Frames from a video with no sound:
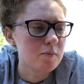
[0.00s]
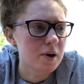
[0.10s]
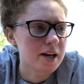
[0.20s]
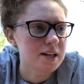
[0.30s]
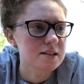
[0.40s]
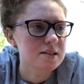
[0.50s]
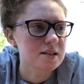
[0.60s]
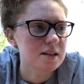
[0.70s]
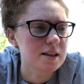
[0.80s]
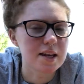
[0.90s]
but
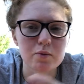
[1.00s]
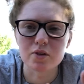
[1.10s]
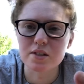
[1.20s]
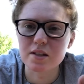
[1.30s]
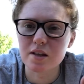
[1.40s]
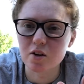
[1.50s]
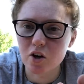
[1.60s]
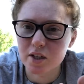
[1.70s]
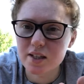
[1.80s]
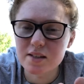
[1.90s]
they were the
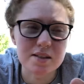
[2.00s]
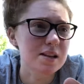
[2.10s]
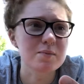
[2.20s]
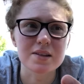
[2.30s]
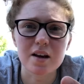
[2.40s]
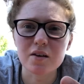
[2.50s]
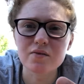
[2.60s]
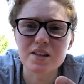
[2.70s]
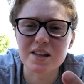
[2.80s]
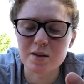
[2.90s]
artists
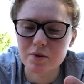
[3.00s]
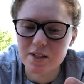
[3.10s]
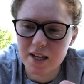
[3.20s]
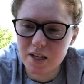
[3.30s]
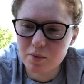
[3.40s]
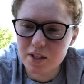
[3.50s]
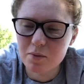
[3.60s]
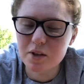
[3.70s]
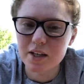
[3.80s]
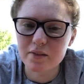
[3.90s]
themselves they were taking what they
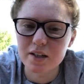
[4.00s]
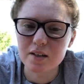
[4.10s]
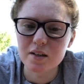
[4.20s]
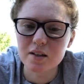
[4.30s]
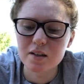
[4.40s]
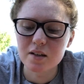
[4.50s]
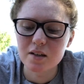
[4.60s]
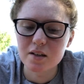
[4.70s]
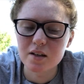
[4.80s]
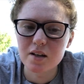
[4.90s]
were given
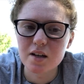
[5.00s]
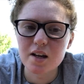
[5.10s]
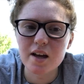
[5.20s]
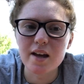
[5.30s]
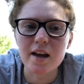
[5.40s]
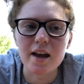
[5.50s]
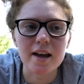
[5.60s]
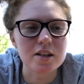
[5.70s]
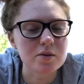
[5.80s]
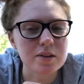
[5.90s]

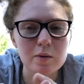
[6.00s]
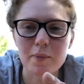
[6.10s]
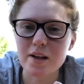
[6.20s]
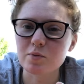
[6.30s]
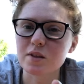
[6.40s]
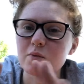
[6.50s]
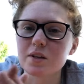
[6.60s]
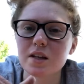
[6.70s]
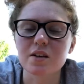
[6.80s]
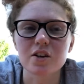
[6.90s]
and doing the best with it
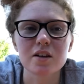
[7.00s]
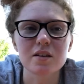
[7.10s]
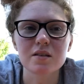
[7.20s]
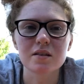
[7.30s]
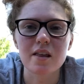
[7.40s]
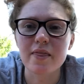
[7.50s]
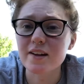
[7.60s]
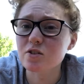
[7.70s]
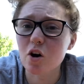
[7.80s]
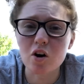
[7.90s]
what they could
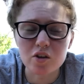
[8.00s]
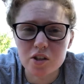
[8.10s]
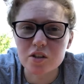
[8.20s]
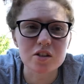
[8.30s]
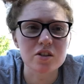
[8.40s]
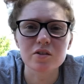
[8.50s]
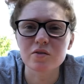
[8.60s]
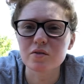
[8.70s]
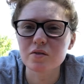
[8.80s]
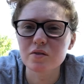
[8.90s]
that's all you can do